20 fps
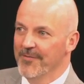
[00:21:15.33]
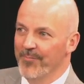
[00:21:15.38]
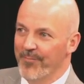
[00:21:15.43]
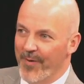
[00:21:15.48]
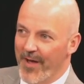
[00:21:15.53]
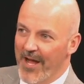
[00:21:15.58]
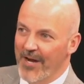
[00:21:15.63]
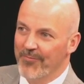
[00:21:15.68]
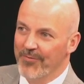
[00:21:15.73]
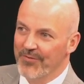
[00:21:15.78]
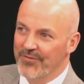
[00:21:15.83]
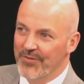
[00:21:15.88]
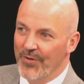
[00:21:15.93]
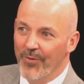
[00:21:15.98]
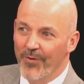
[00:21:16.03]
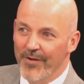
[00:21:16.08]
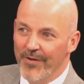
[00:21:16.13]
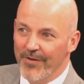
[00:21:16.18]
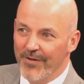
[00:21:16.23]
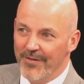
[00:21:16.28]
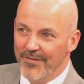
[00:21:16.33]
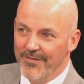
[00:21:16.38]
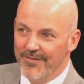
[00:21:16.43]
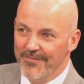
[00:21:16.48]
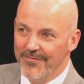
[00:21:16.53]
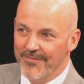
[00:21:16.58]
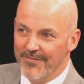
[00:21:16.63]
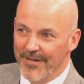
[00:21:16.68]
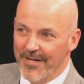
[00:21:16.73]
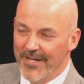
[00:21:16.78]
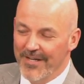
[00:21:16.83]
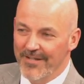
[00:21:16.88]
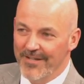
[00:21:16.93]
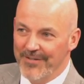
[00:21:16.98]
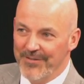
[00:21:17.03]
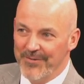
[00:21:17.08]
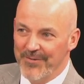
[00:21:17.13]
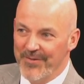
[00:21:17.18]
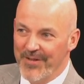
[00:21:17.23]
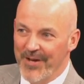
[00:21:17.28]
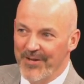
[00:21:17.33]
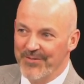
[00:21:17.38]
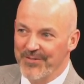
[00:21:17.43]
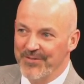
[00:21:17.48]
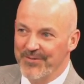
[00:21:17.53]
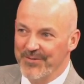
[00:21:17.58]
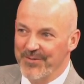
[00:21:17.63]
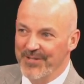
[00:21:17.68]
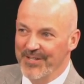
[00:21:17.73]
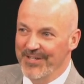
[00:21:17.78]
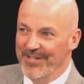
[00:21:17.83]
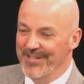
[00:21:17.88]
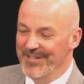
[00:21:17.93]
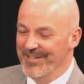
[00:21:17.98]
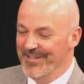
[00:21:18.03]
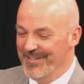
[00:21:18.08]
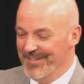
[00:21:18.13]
Back with Doyle, right, in 2003,